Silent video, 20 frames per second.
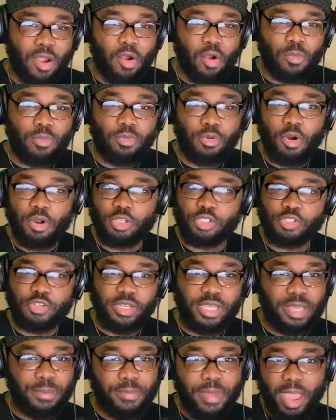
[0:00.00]
on Broad Street,
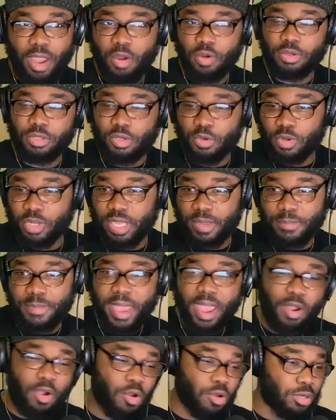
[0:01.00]
get back
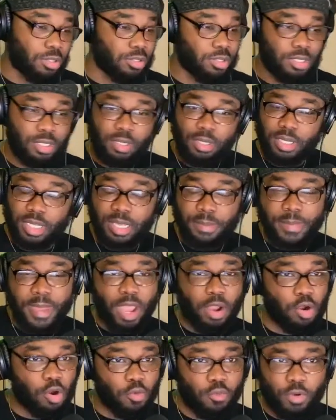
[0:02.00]
on
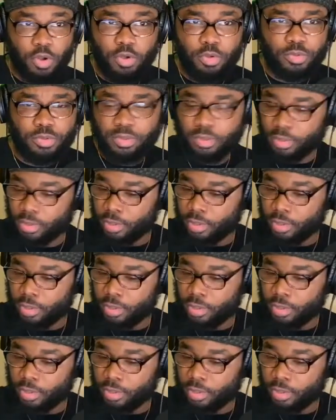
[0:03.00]
road,